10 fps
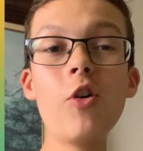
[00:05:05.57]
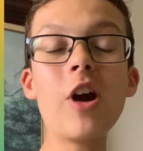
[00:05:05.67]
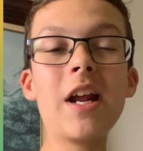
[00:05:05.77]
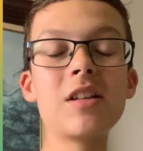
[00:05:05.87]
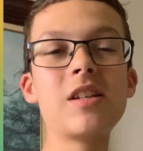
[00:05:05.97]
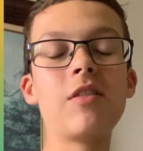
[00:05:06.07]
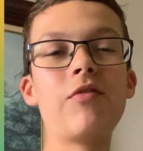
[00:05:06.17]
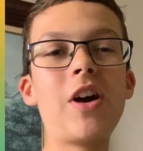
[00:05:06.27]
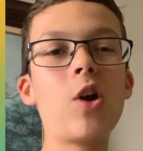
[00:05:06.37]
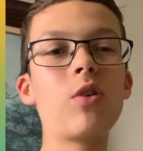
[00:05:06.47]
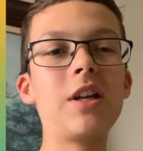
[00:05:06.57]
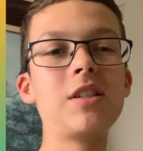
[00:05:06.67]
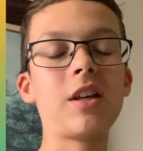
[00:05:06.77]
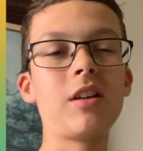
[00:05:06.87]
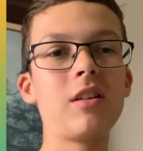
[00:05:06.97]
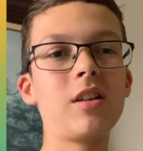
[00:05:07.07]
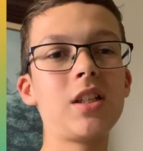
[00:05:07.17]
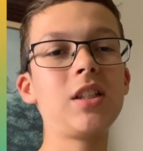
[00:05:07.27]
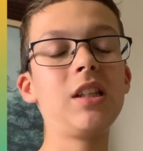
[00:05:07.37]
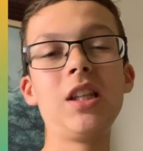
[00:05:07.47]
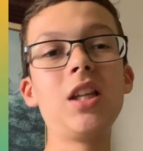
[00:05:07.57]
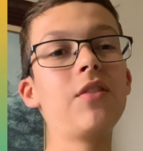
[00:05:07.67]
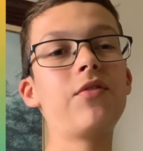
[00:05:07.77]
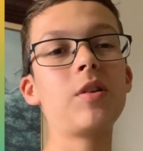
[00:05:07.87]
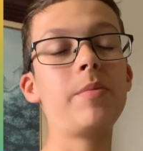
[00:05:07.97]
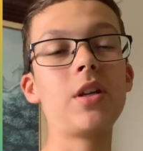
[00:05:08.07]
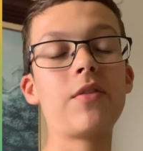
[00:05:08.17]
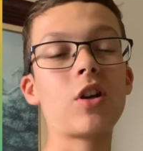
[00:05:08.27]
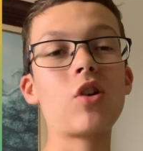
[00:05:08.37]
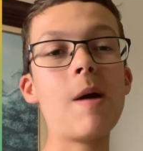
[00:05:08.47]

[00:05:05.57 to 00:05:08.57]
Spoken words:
out of 10 fail rating. It lived a bit of a crap